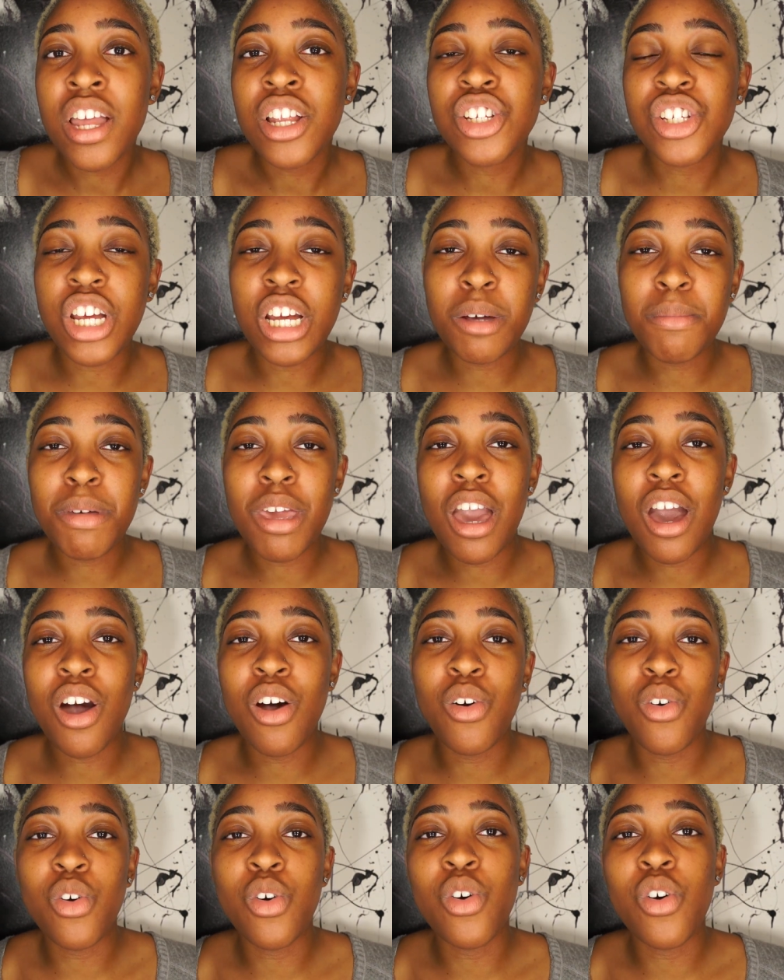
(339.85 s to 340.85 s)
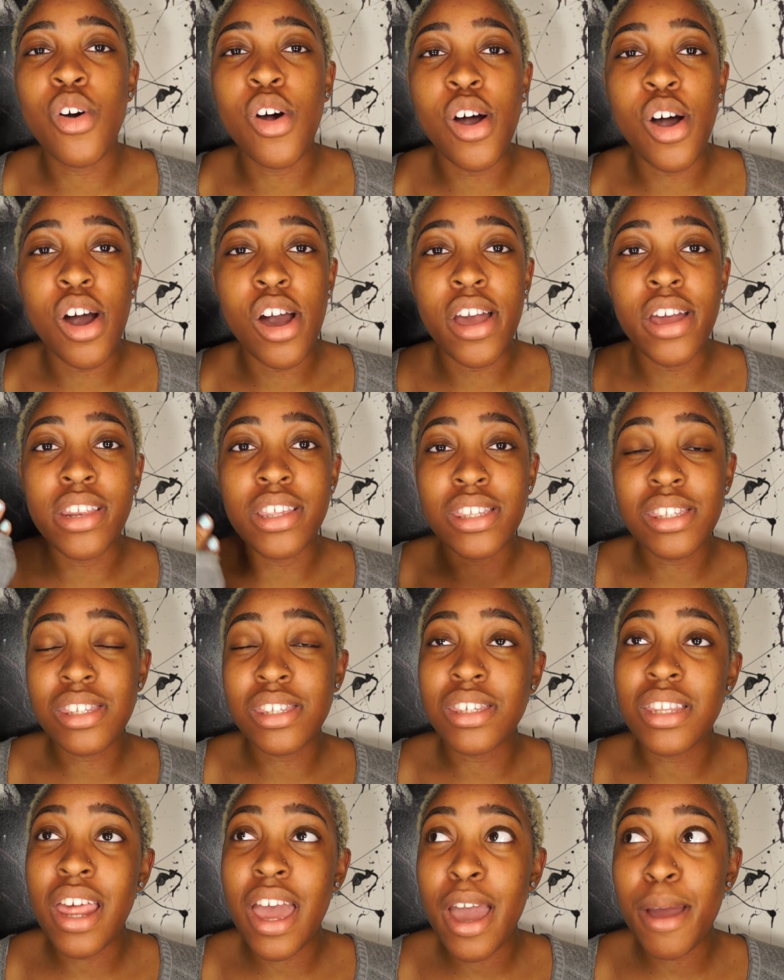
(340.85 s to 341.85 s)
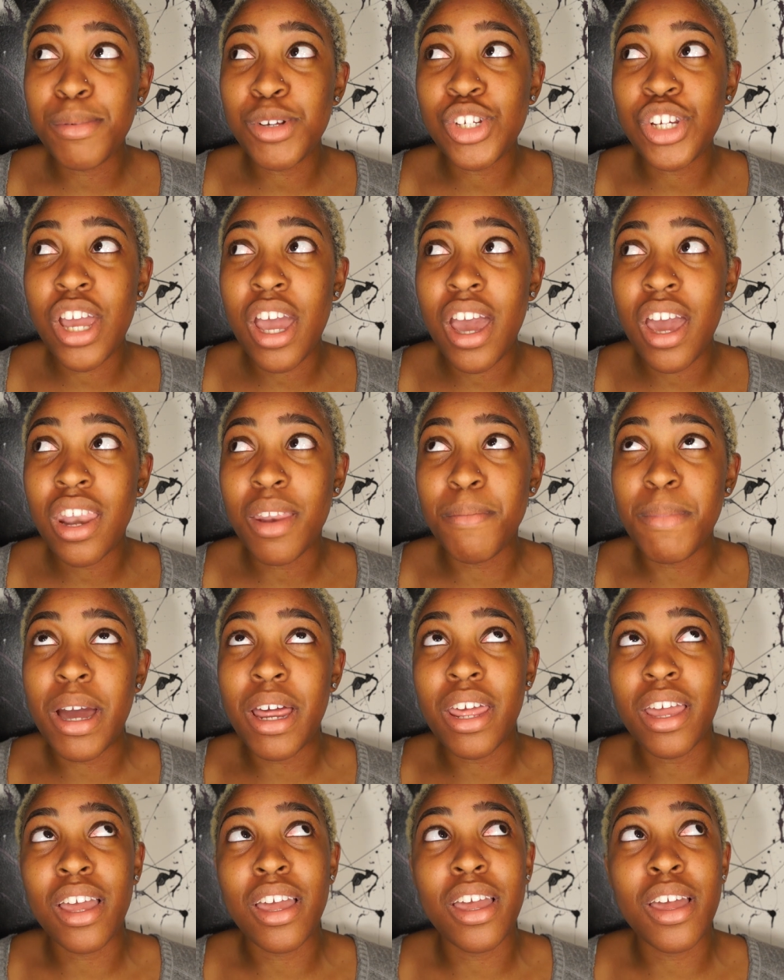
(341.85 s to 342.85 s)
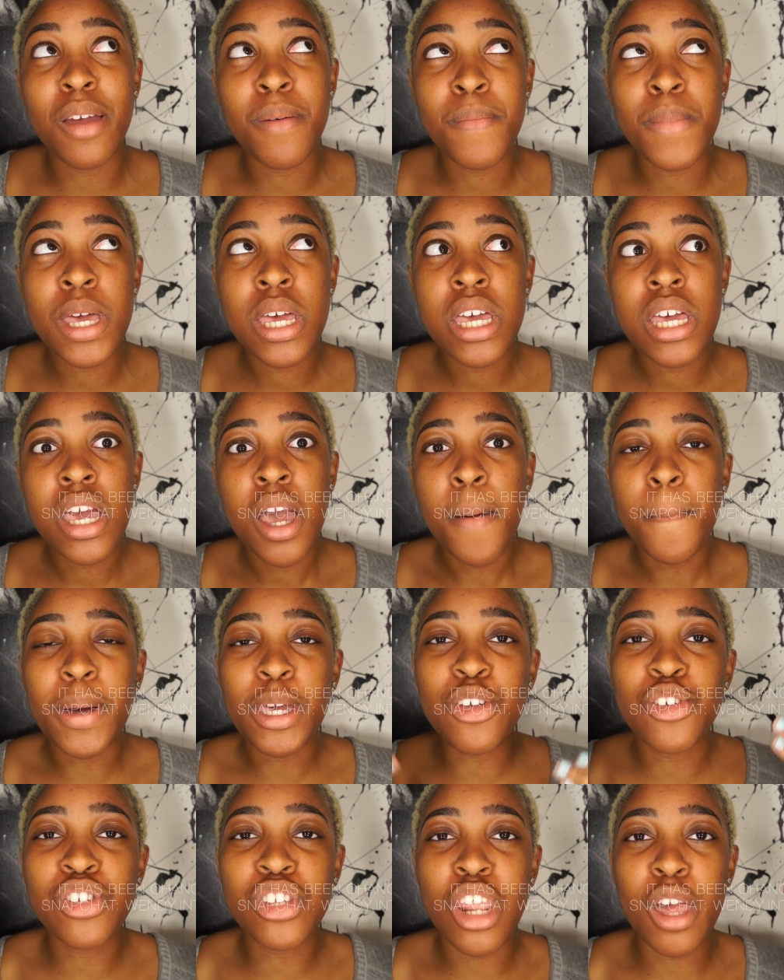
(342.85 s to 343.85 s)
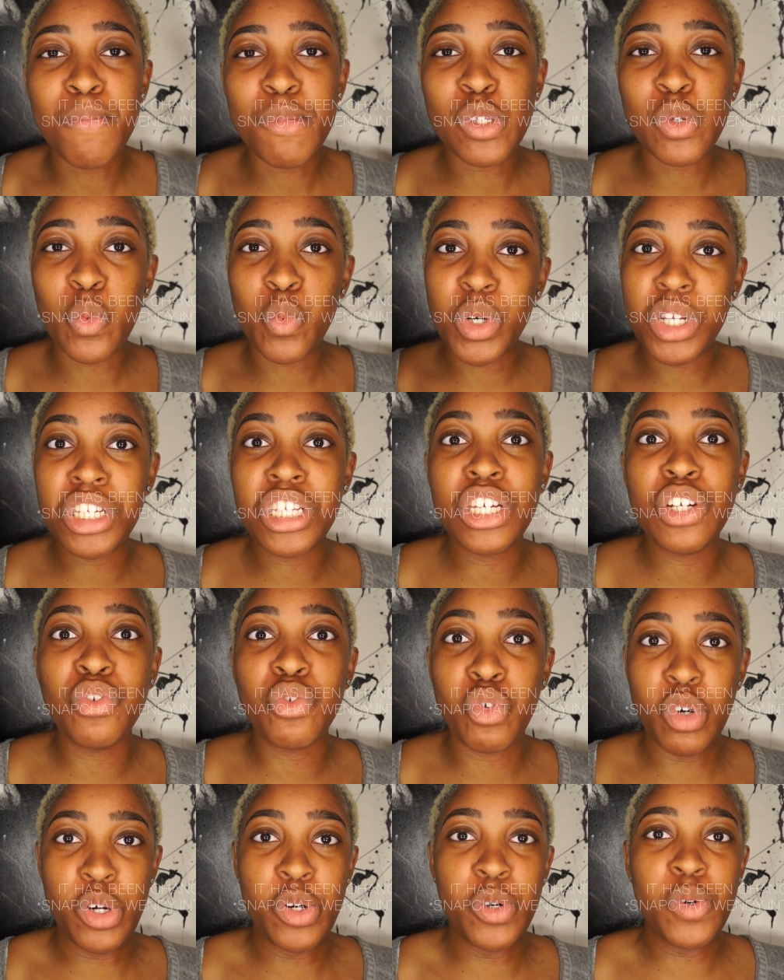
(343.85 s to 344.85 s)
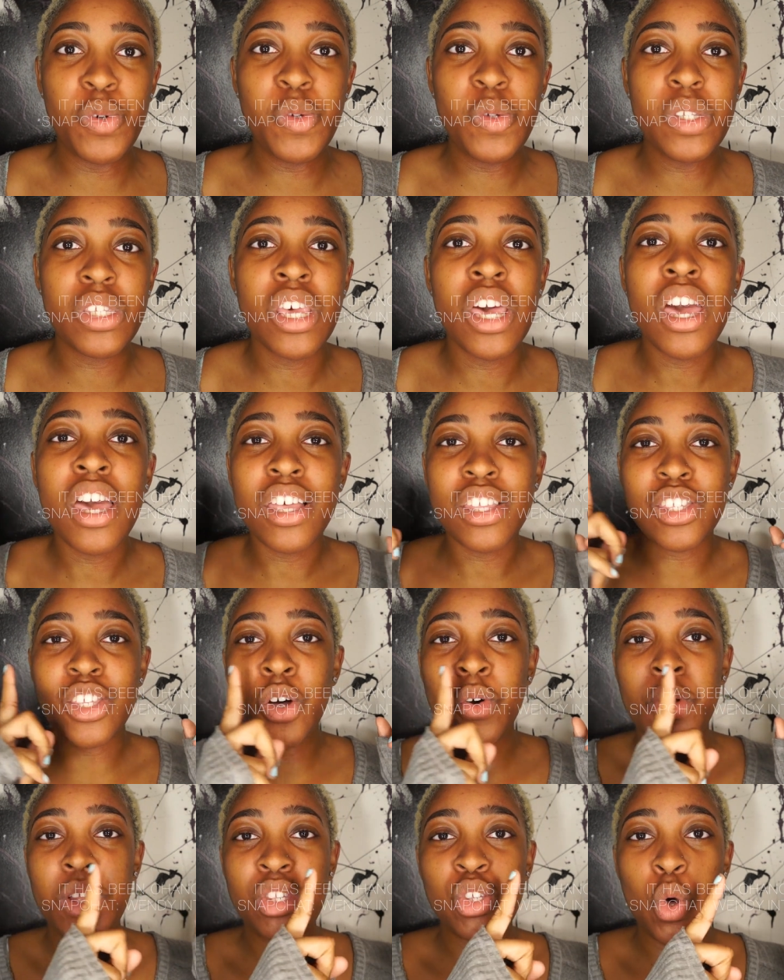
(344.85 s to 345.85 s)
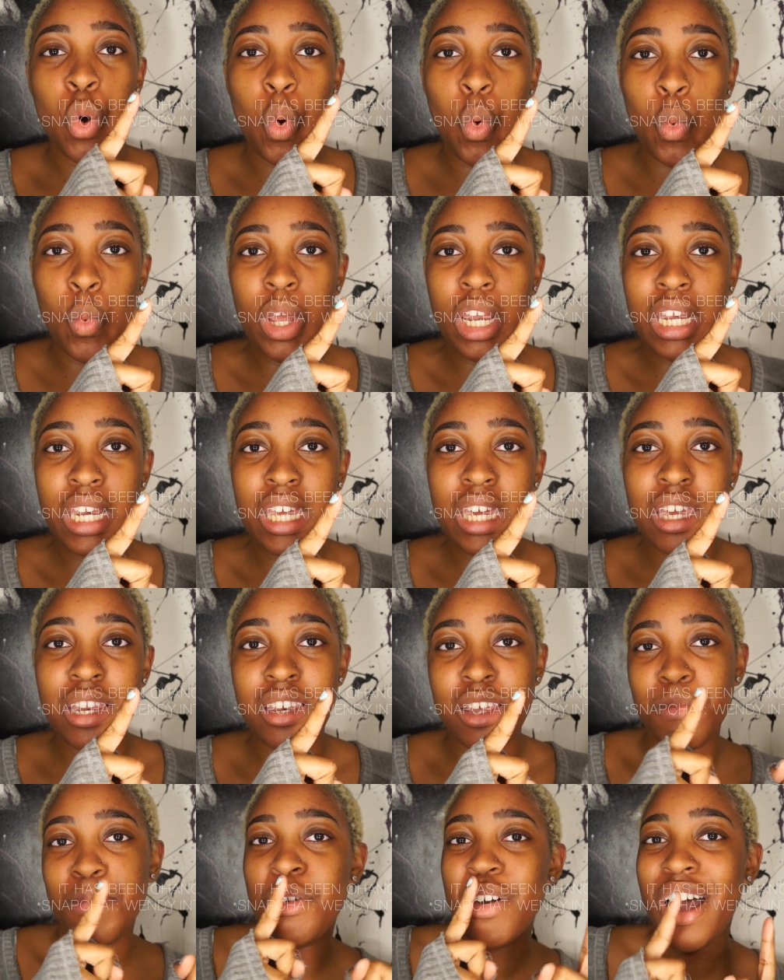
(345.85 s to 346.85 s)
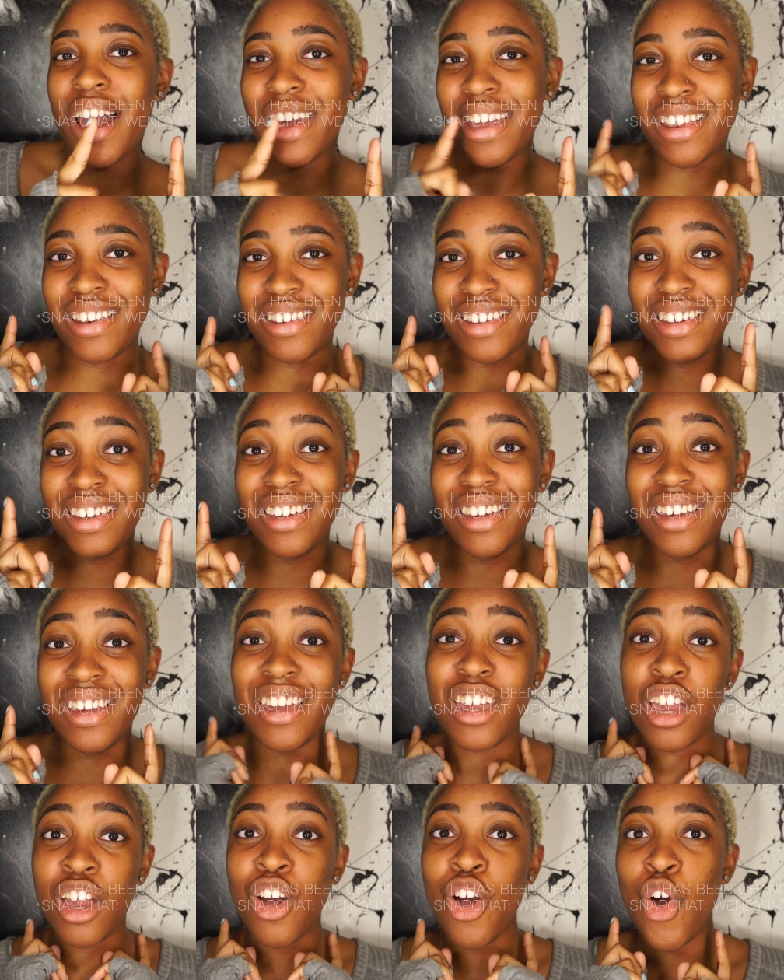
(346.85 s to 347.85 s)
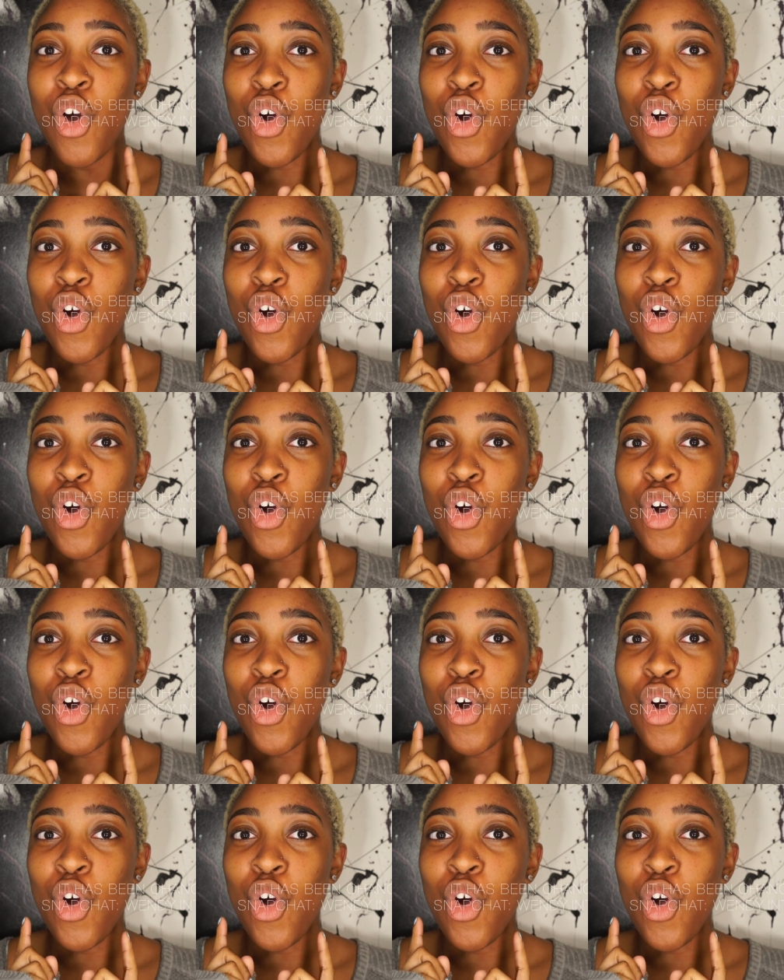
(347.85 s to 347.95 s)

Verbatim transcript: Check me out on Snapchat. My username is Wendy Rose. So it's Wendy, W-I-N-D-E-E.